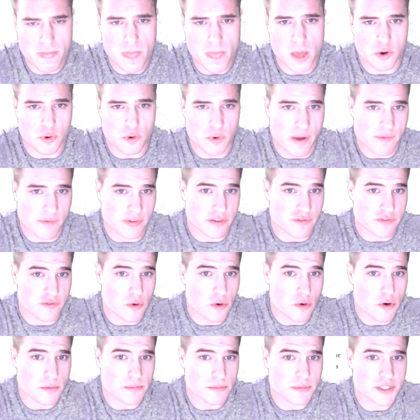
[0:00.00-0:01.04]
Gravity
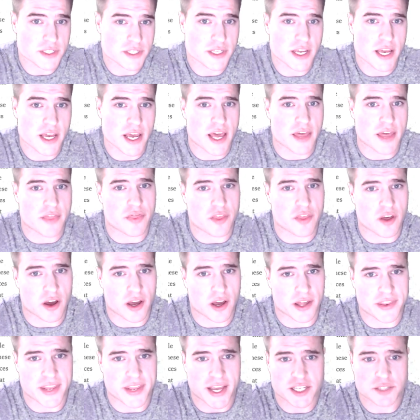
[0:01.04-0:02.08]
Forms.
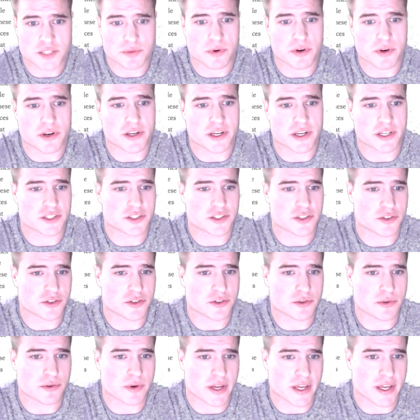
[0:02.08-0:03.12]
The next one you can
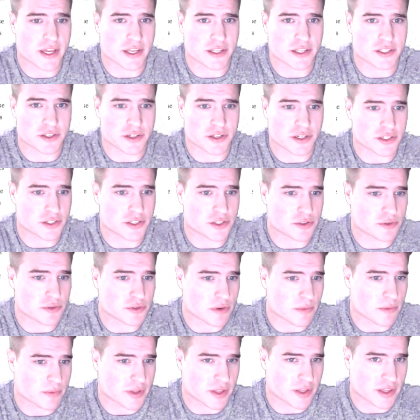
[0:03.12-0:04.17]
do is you could do
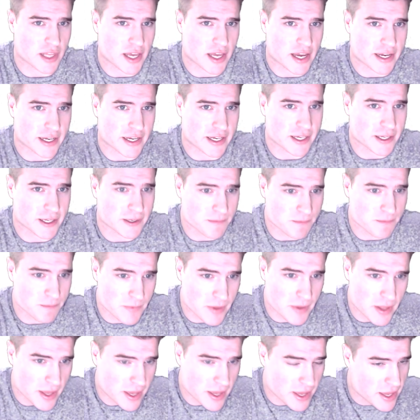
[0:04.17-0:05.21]
something like,
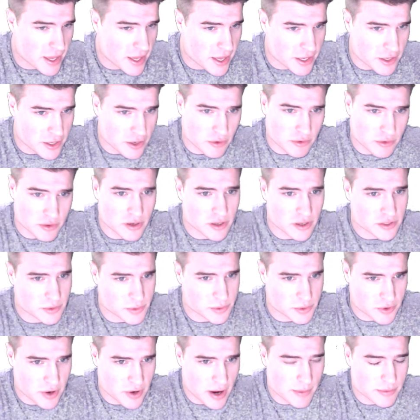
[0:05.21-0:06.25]
you know,
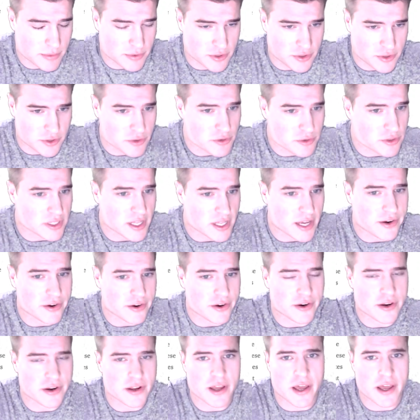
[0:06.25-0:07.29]
subscribe to our
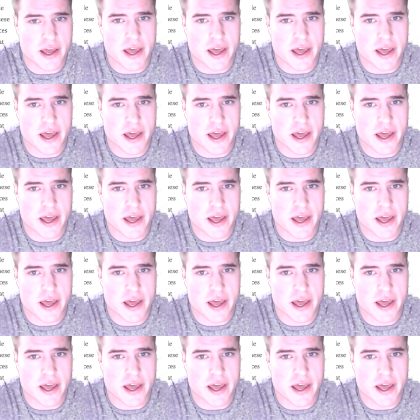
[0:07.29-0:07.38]
newsletter,